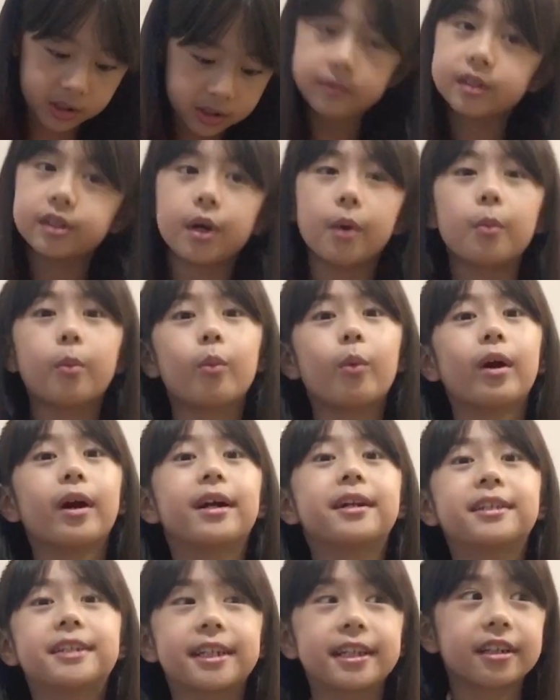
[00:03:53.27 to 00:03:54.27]
Some
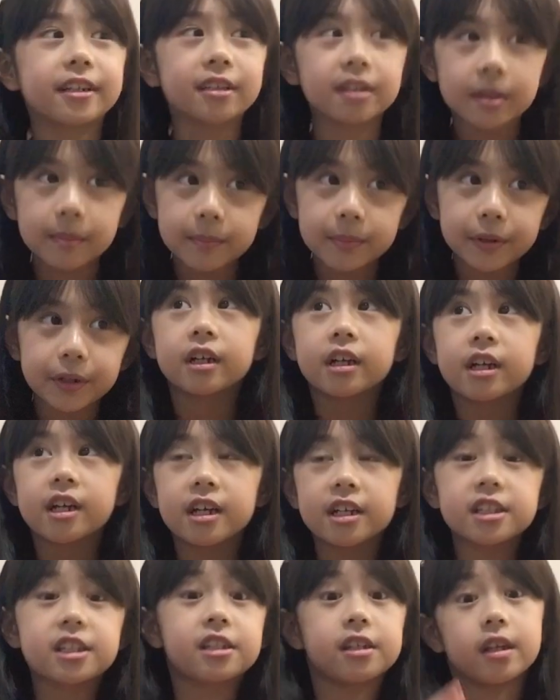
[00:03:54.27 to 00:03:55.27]
words here in the book,
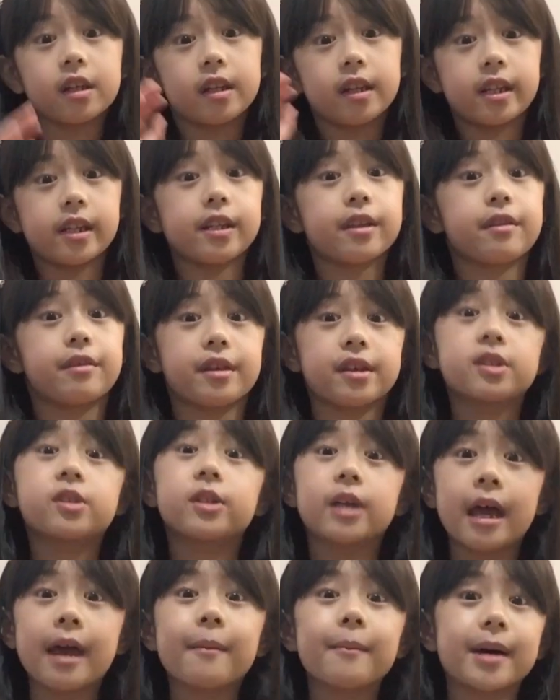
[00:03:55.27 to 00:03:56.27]
it's the
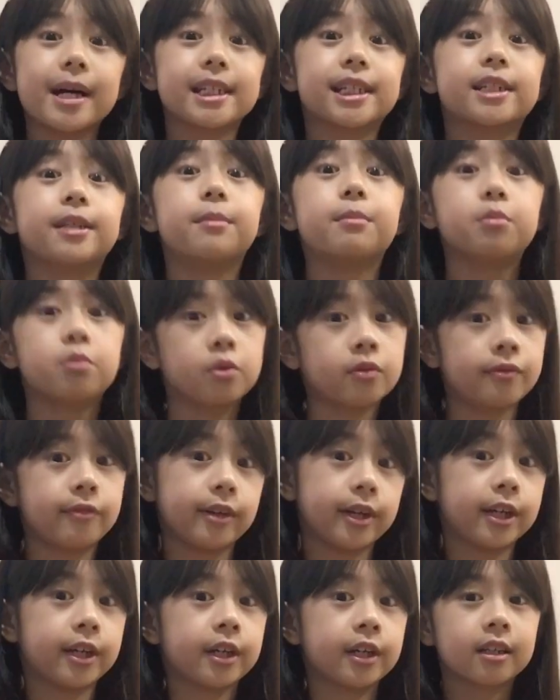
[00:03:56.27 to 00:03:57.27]
same as the
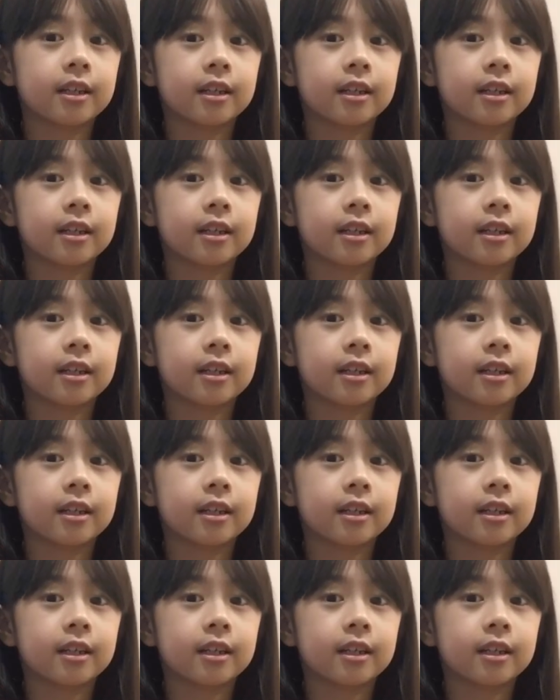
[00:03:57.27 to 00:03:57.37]
movie.